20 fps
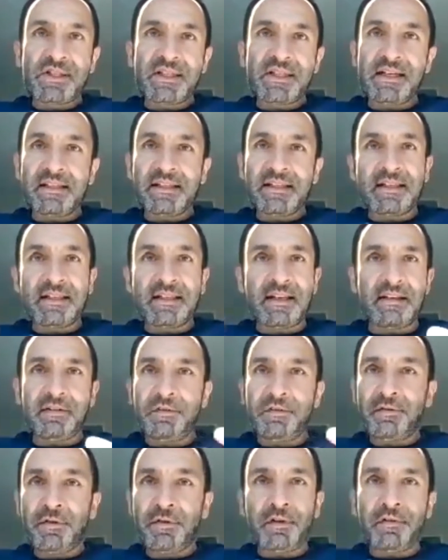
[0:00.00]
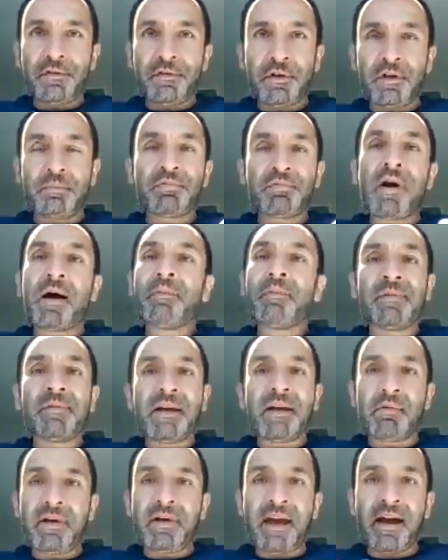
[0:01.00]
for the problem
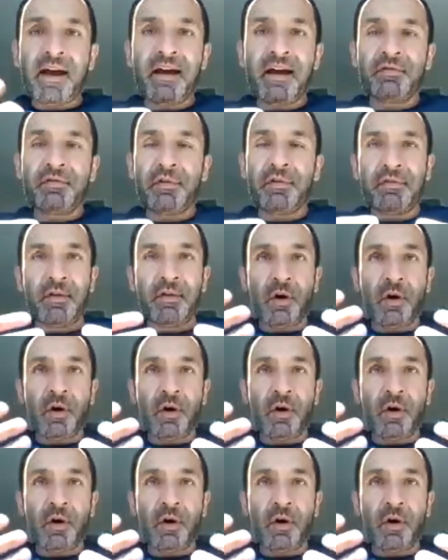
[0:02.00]
that we have with all